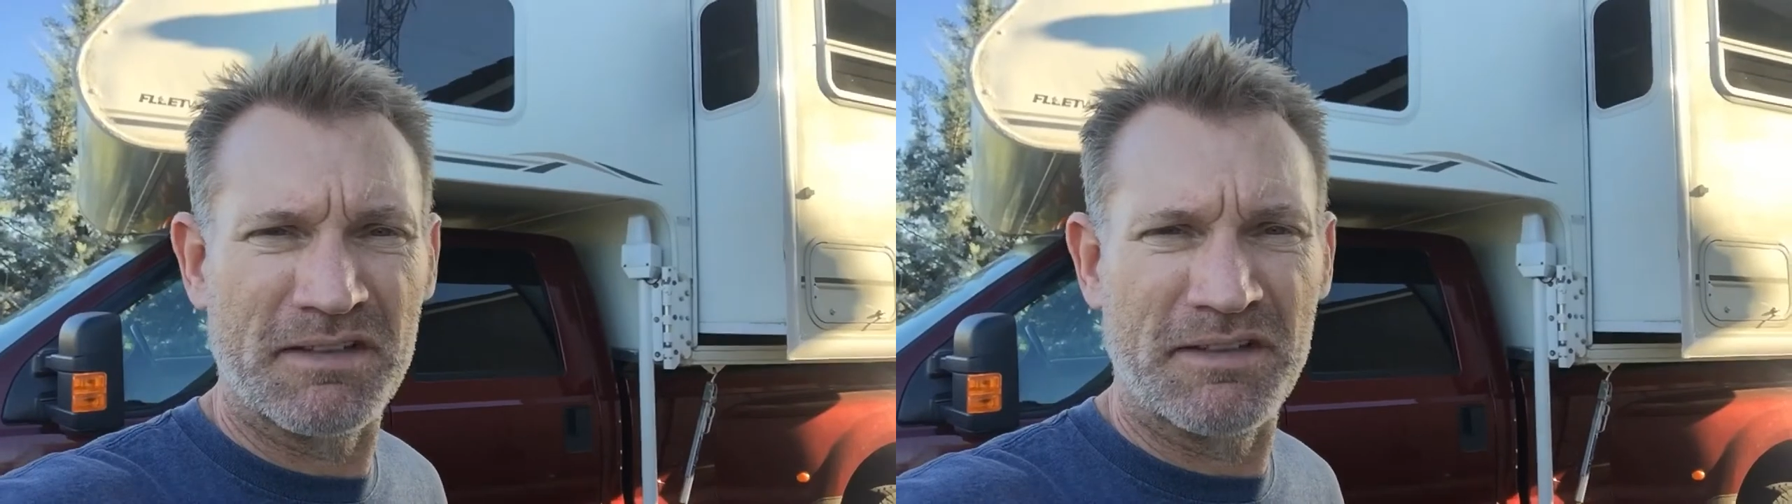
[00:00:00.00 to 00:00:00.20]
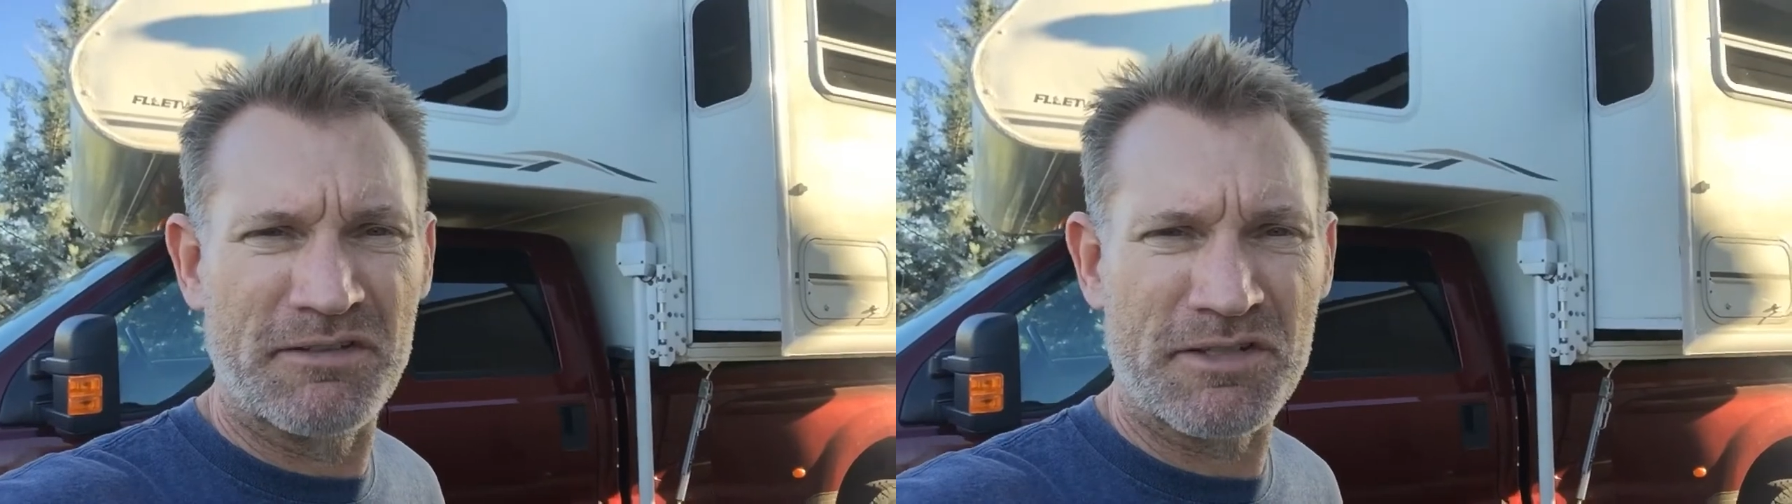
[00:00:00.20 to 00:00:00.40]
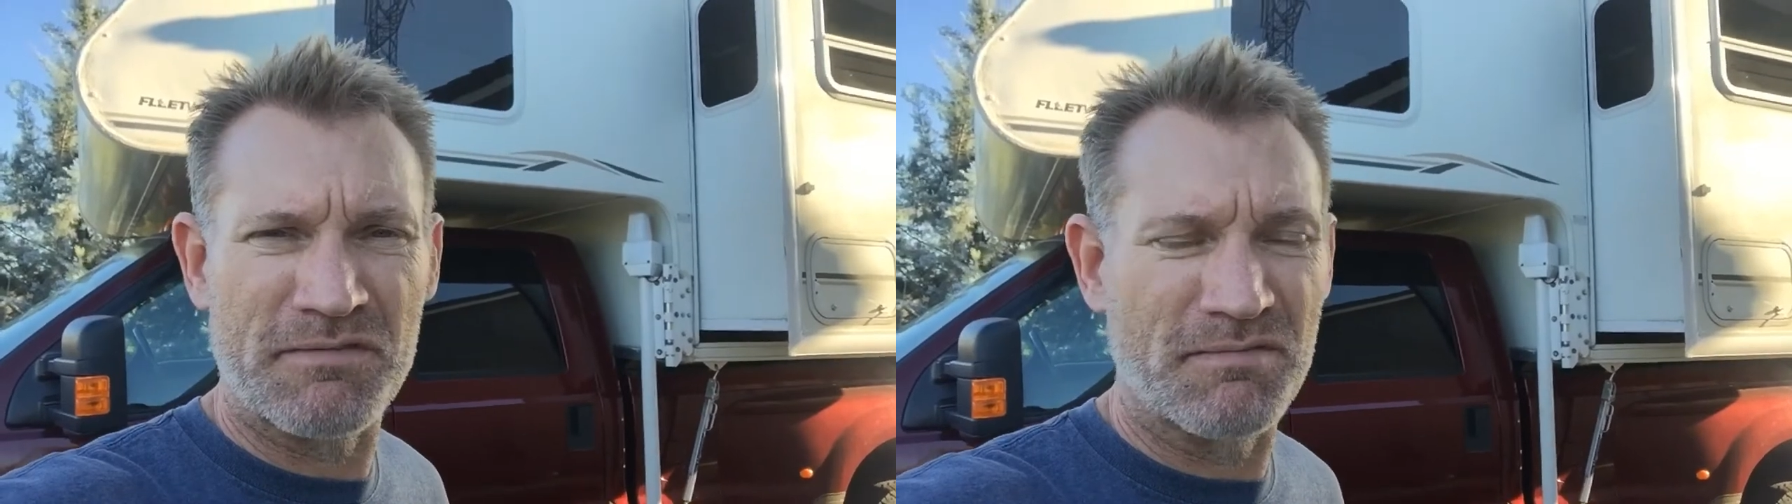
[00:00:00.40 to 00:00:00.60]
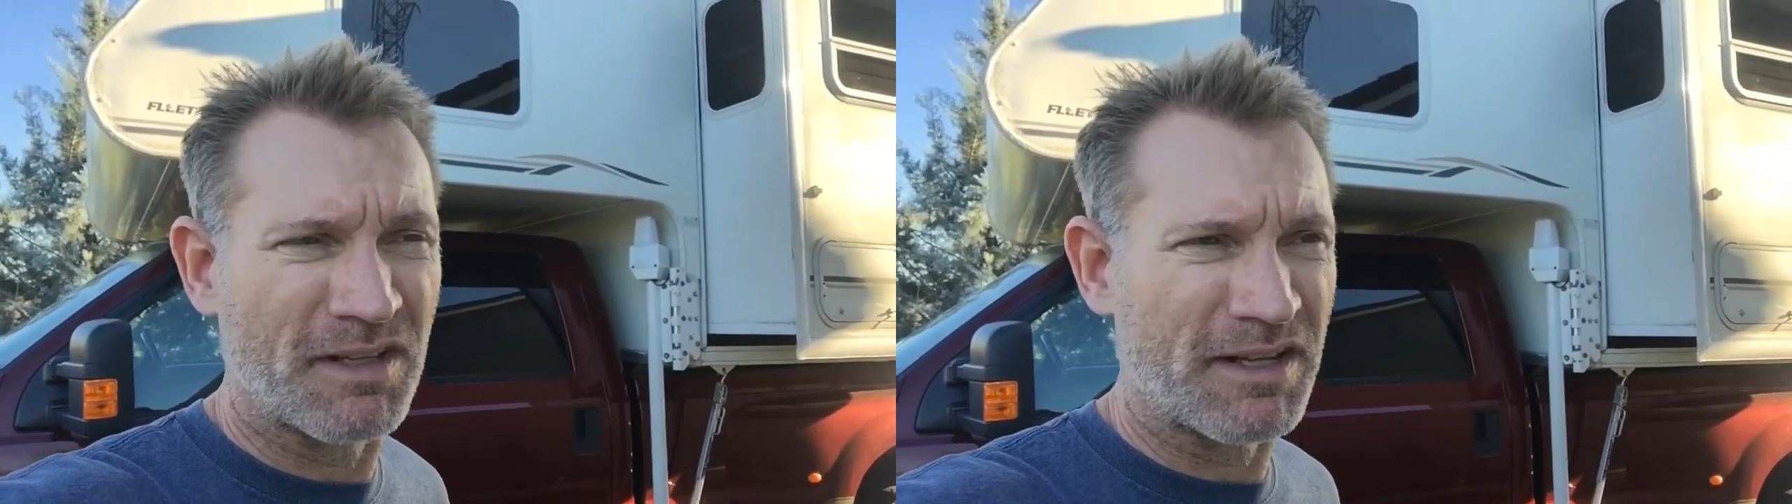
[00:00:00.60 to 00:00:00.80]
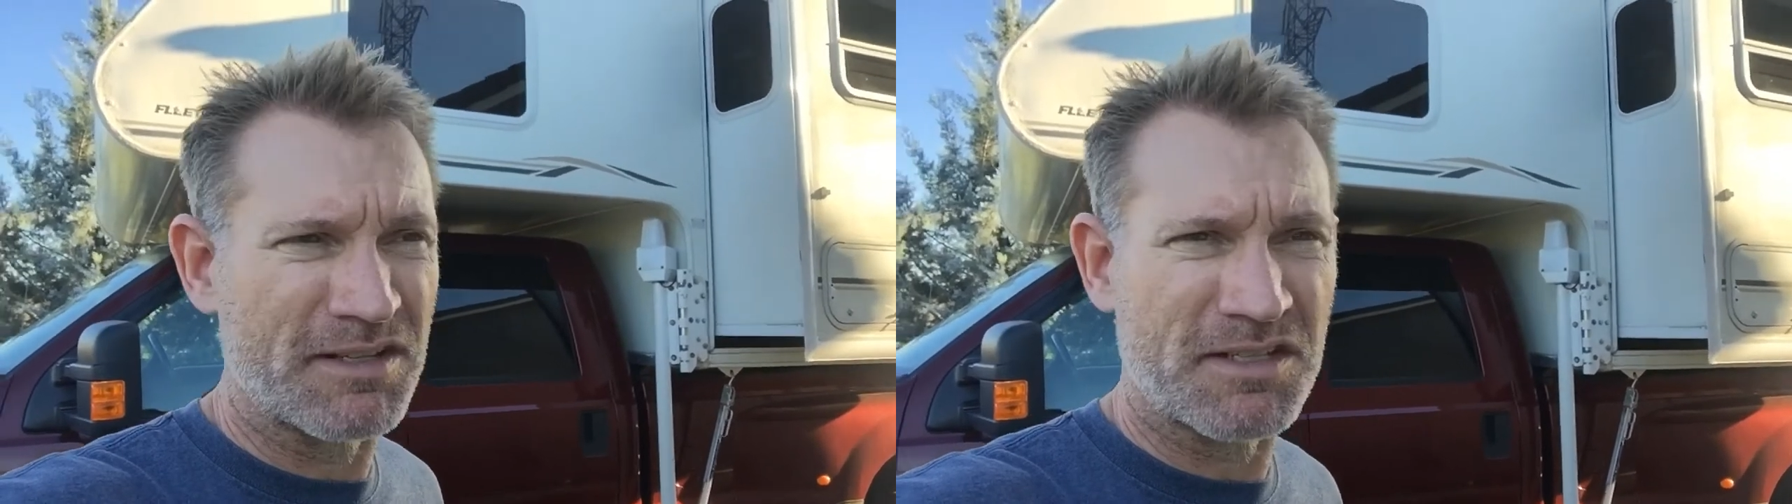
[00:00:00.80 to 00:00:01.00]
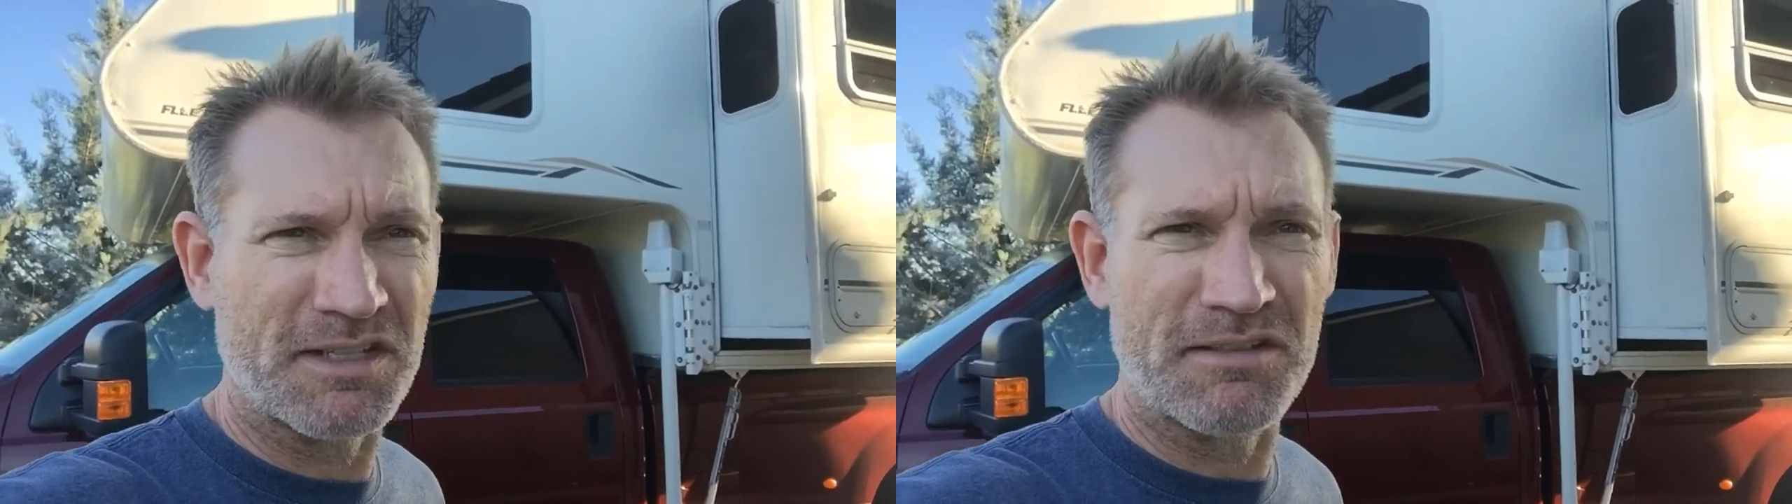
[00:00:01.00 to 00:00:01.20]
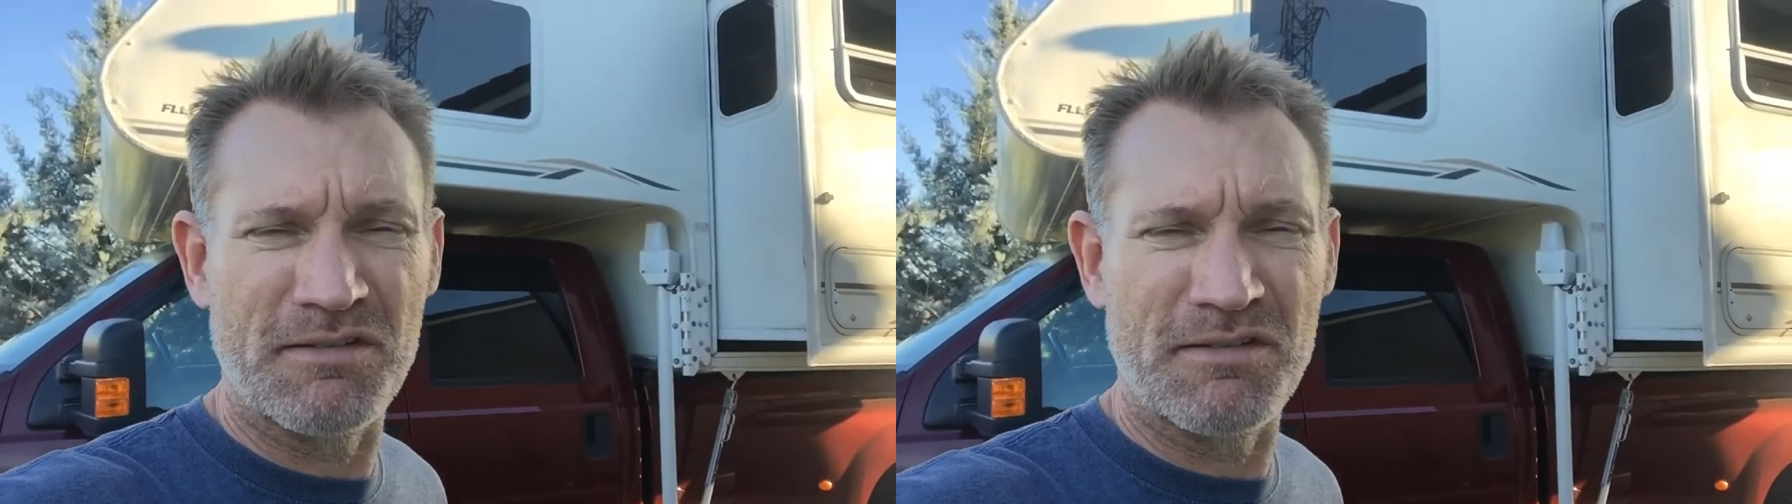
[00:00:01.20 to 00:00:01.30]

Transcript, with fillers: Uh, just like I said,